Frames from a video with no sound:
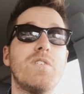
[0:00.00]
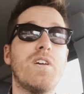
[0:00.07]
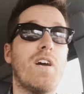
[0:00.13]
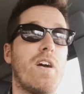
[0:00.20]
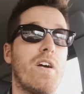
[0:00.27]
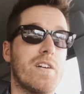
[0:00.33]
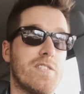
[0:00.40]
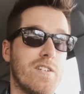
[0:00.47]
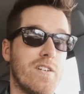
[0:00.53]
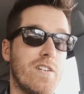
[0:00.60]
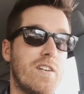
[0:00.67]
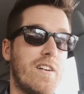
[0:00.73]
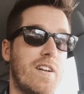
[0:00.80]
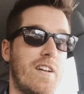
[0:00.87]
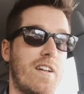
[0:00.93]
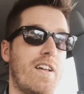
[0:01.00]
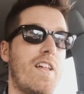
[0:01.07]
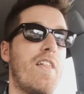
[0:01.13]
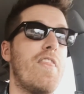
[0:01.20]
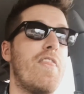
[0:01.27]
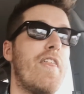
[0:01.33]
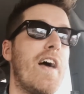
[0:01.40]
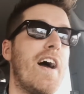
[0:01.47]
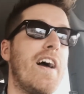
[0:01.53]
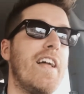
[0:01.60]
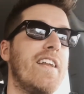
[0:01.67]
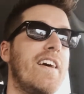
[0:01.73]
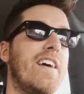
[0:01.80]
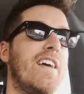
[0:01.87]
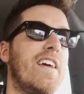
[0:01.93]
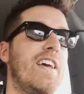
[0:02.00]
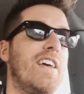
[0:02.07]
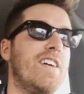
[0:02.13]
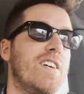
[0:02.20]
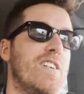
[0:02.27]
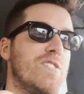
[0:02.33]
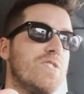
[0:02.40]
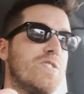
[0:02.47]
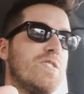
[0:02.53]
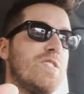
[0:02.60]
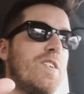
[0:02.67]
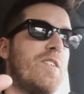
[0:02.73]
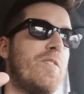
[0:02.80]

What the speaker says: character that is